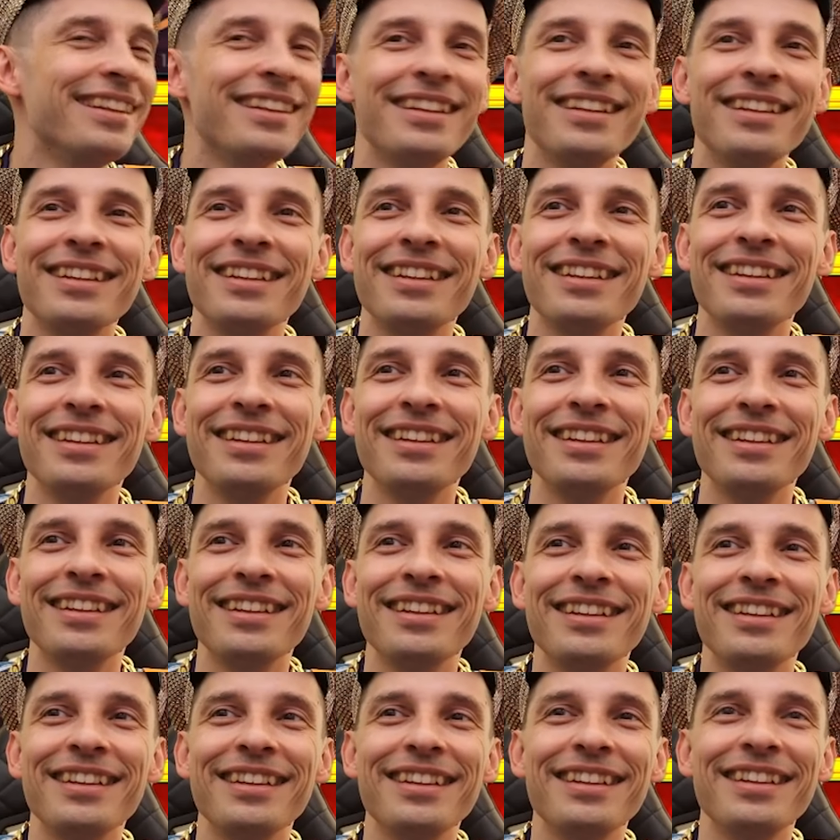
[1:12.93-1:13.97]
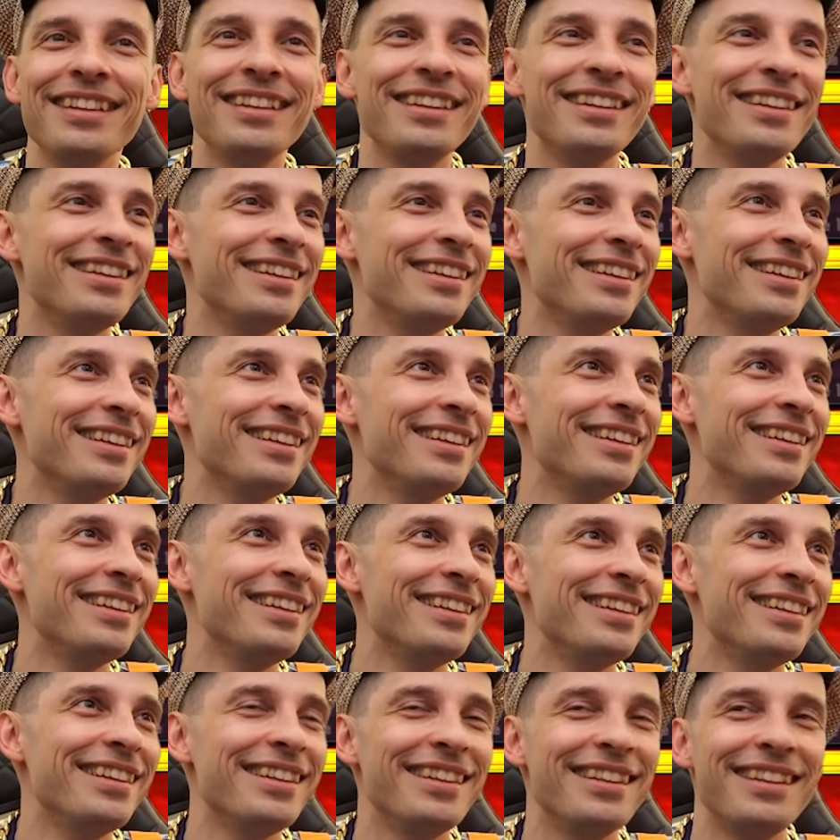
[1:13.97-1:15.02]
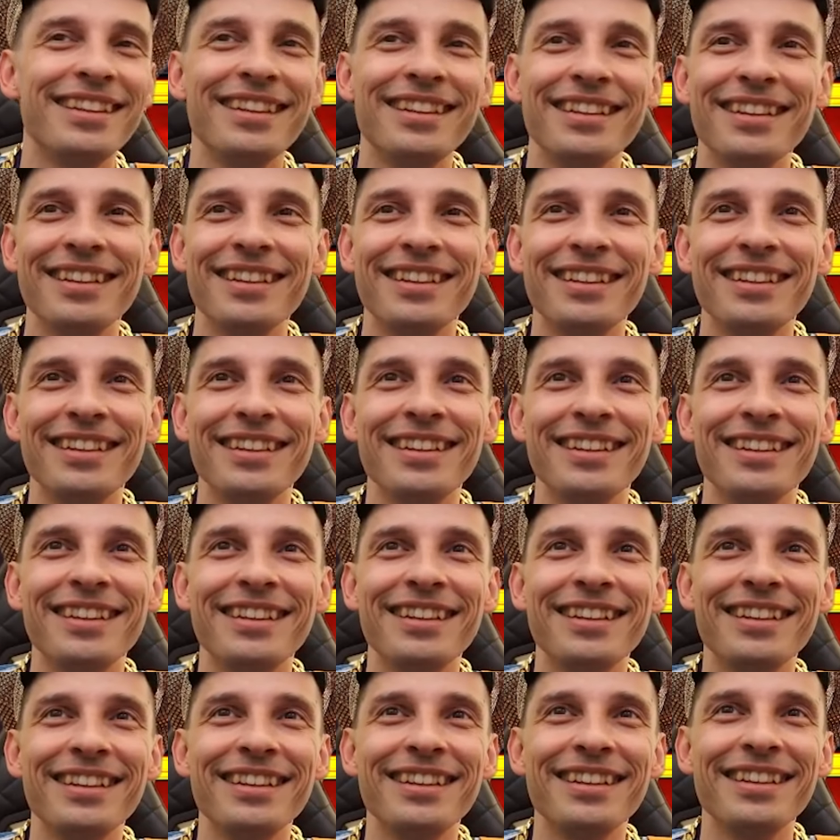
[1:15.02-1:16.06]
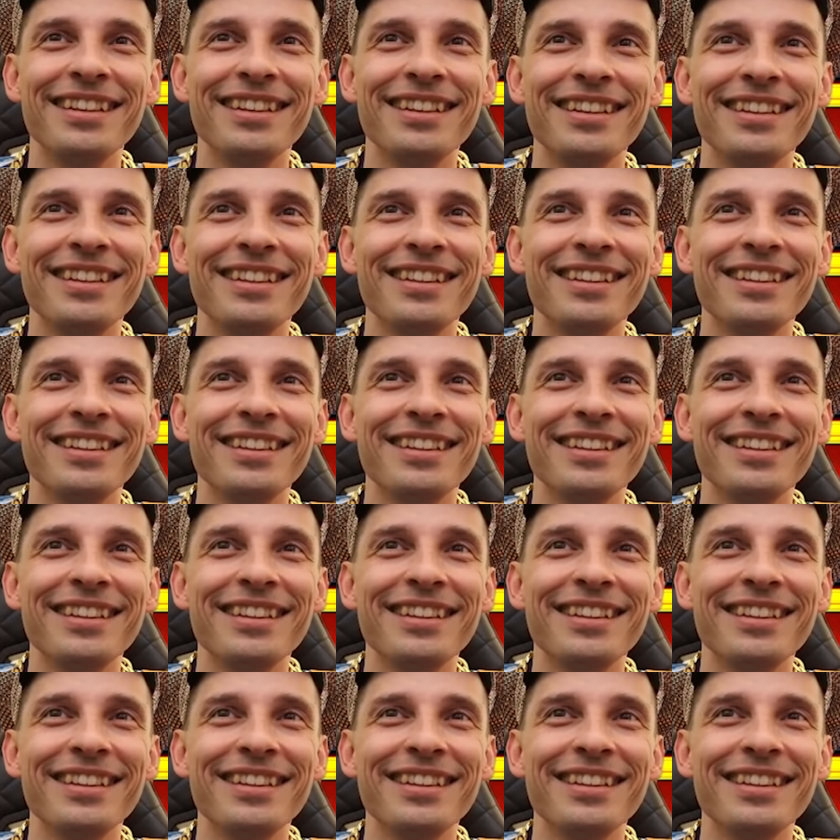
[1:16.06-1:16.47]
(silent)